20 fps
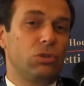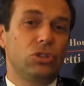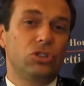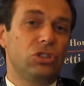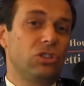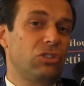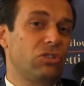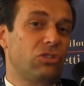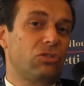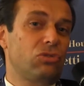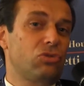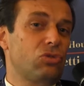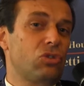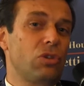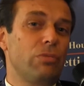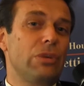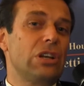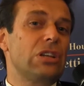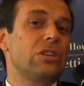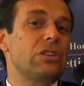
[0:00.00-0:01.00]
which is
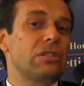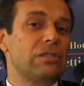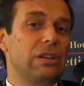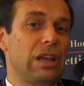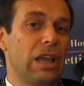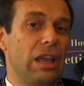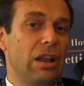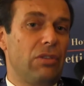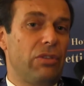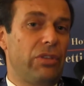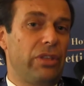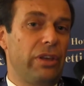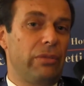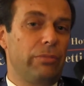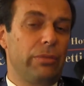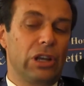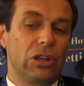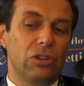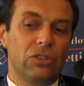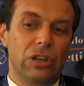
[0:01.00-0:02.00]
tremendously healthy
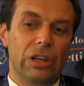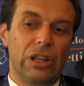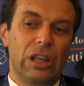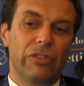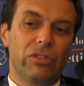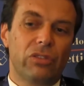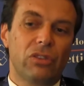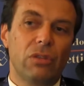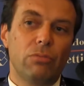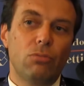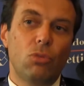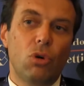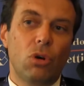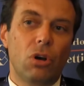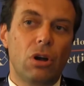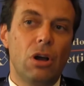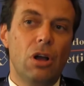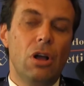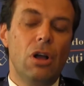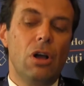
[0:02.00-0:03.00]
because it gives them
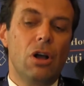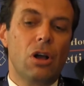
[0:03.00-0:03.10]
more